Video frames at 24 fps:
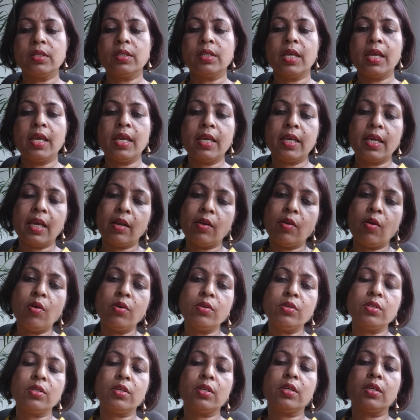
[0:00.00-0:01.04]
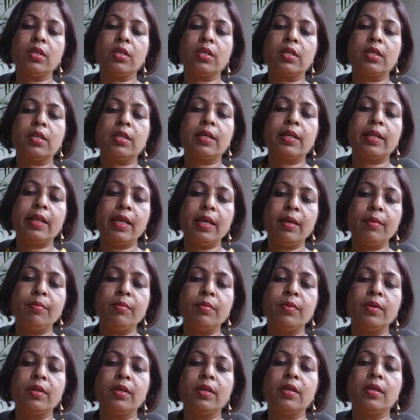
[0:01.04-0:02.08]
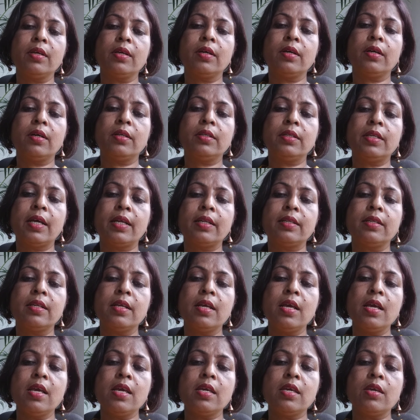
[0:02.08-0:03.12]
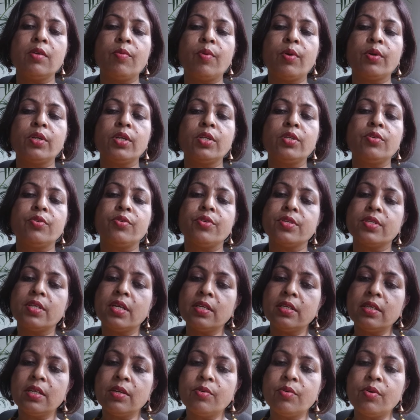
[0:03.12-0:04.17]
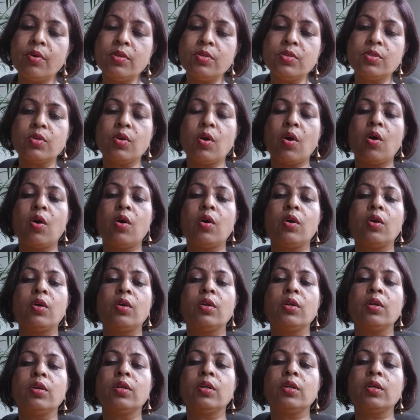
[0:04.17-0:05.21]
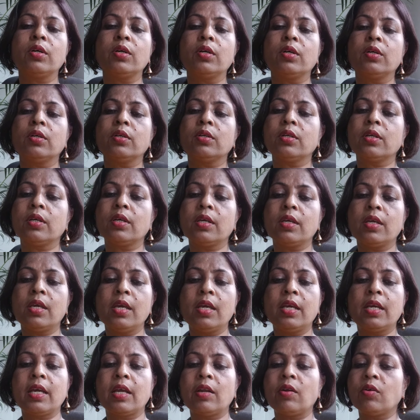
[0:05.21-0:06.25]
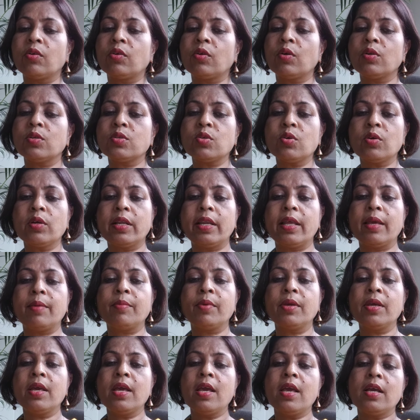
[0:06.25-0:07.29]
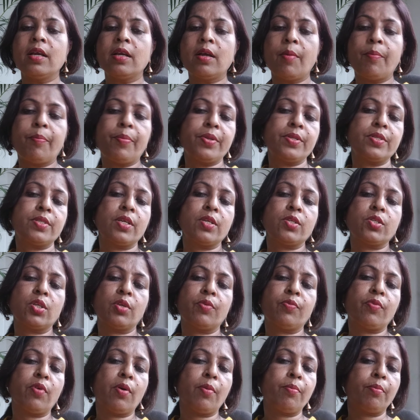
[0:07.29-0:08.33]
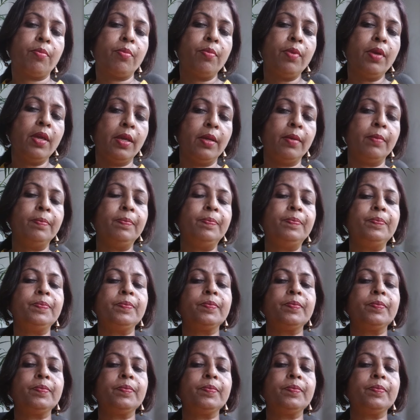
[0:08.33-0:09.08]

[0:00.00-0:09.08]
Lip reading: he cannot claim that he wanted to reject the goods, or he cannot also claim compensation from B,